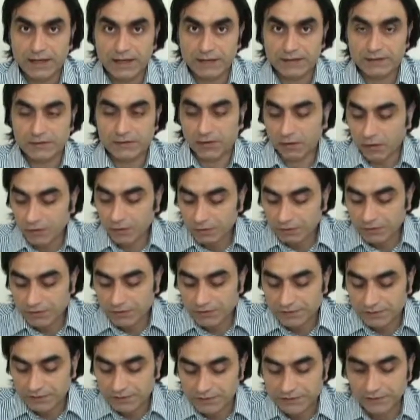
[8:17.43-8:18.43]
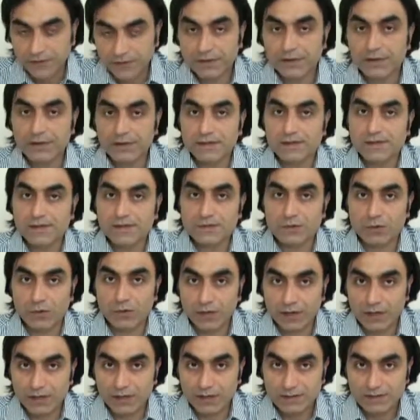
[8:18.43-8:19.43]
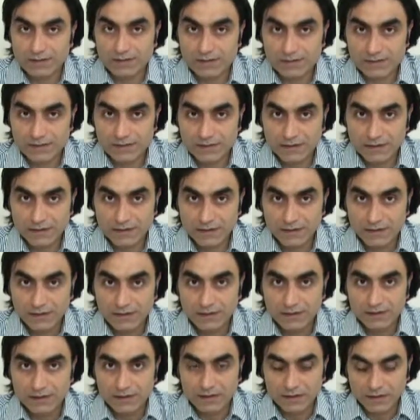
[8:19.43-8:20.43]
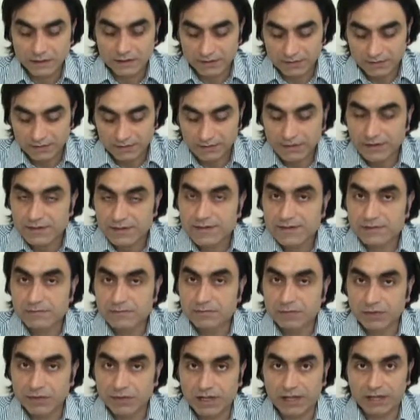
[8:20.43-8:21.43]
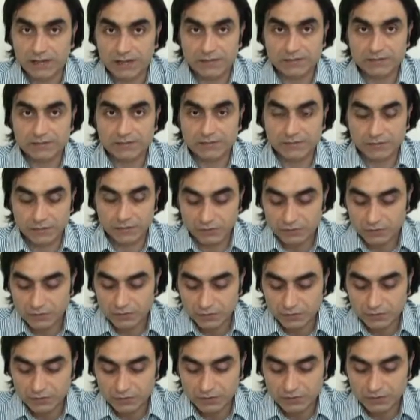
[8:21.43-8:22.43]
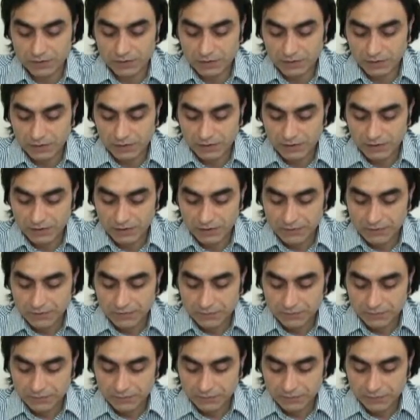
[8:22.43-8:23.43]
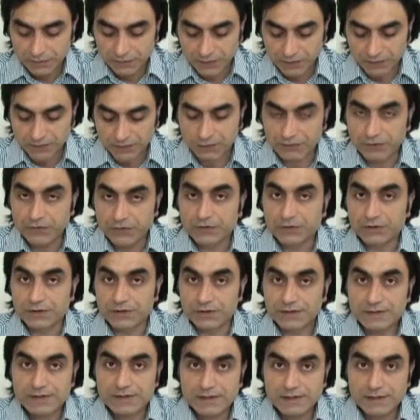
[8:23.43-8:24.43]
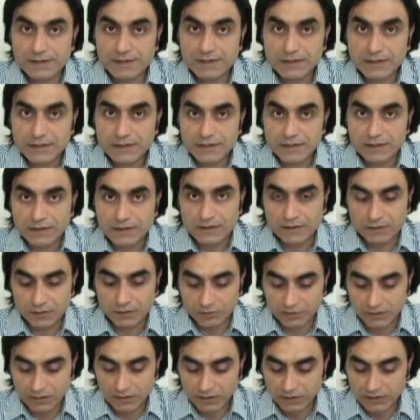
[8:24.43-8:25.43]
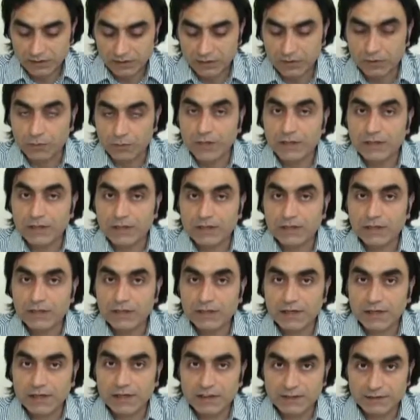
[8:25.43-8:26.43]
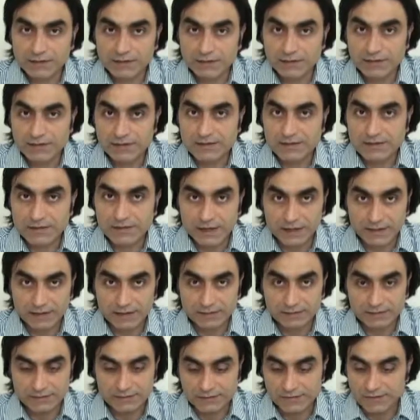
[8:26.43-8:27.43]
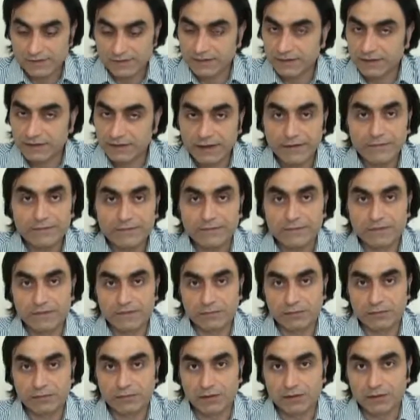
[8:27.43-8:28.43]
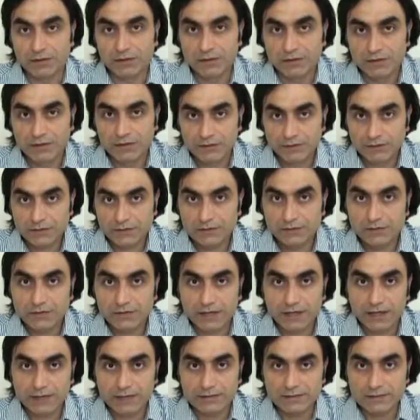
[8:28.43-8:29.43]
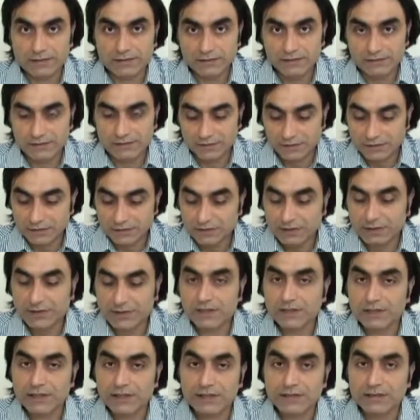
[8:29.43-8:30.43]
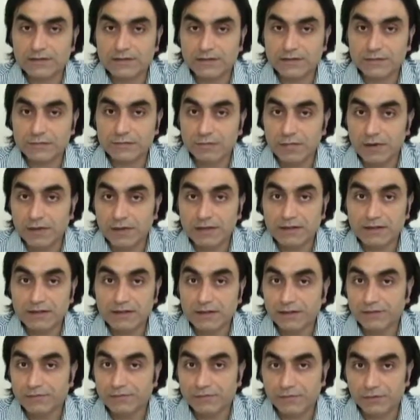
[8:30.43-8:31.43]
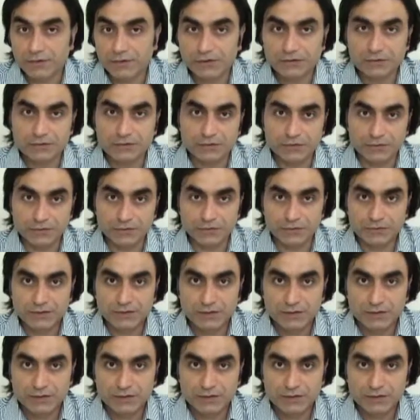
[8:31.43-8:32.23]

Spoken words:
and opened these ways on this planet for you. If you reason, you will quickly understand. It's inevitable that the Created made them for you.